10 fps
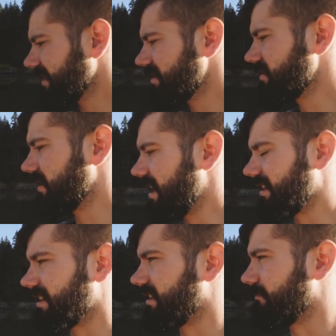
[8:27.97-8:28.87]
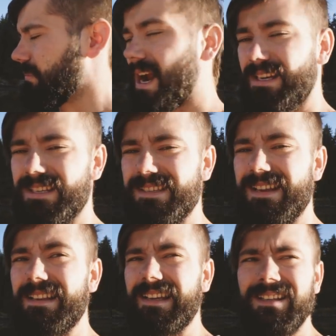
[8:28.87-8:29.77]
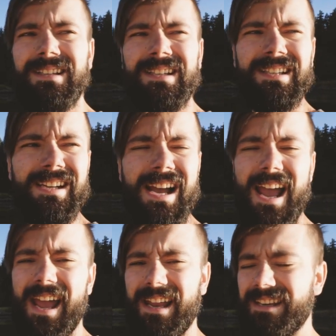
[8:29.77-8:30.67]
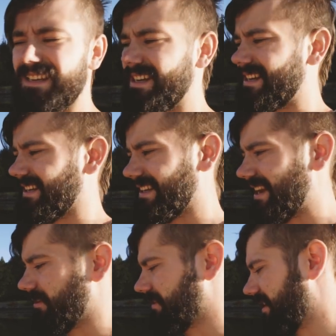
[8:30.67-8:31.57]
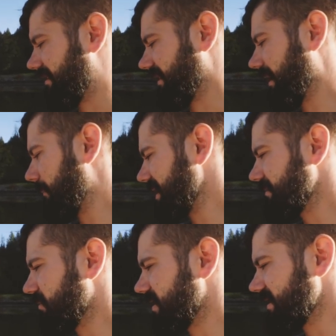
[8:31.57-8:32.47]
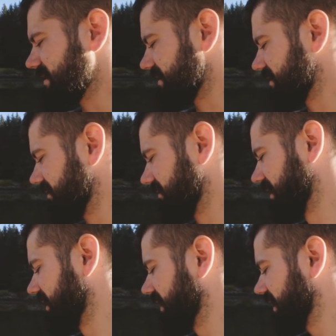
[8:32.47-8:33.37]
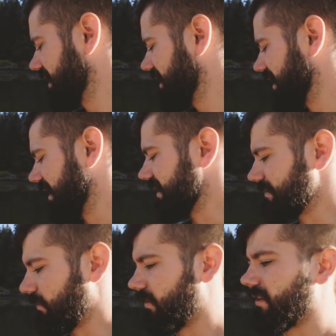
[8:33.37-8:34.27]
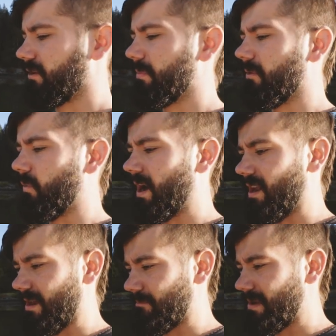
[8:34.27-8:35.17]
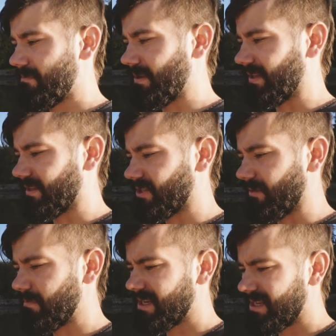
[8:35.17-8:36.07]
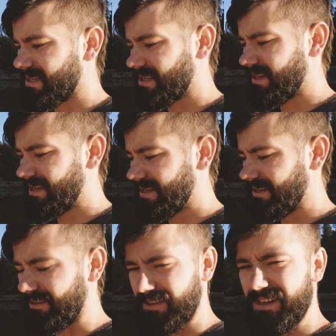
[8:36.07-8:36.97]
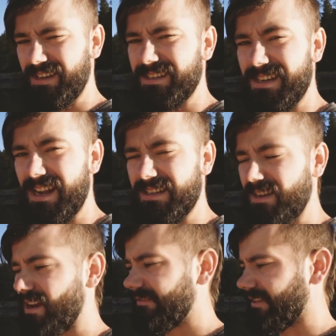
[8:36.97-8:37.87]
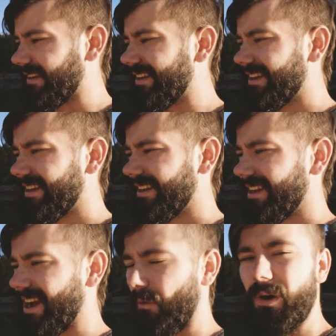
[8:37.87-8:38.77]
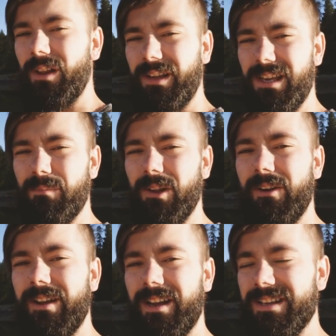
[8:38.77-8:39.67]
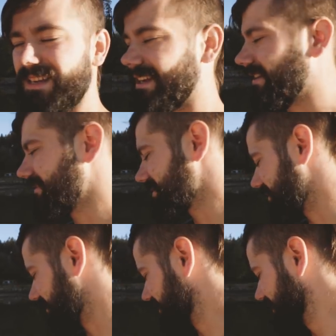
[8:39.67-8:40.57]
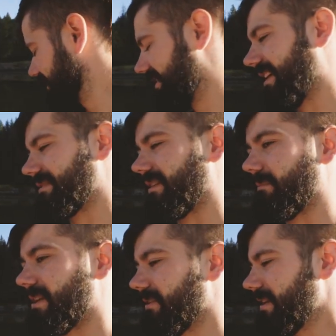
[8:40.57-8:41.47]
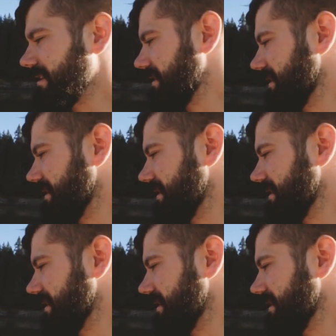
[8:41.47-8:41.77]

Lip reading: so that I can practice sailing and get out there and make some more distance too, and explore a little bit while I'm building the ship, because you know, you're getting to days off and I want to keep learning as I go, so that's what I'll be doing.